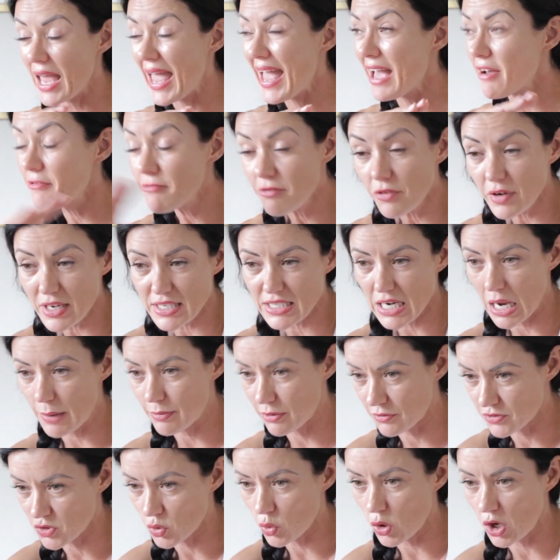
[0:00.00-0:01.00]
every
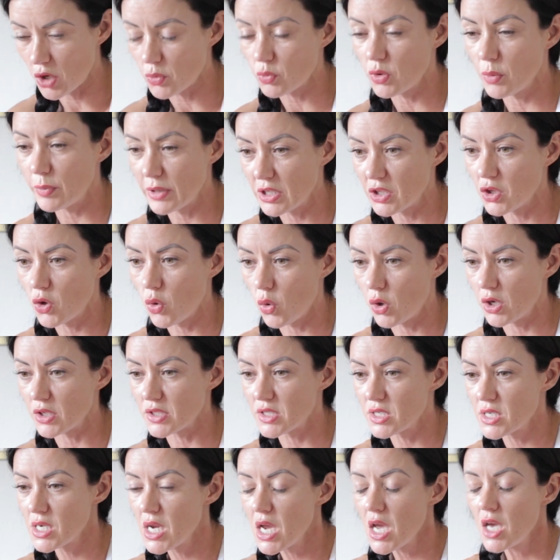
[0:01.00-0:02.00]
type of squat will build the
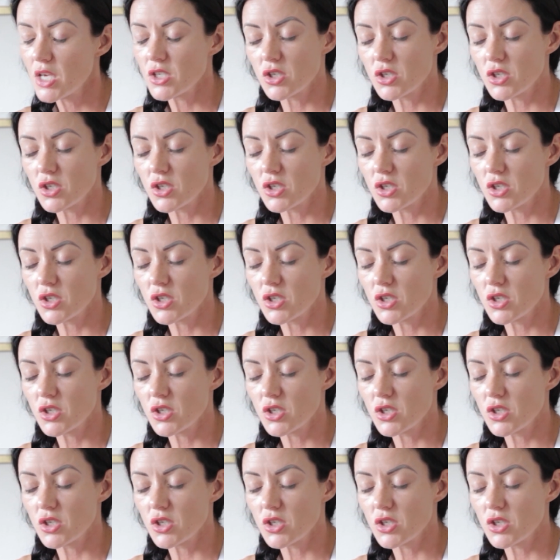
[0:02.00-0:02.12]
quads.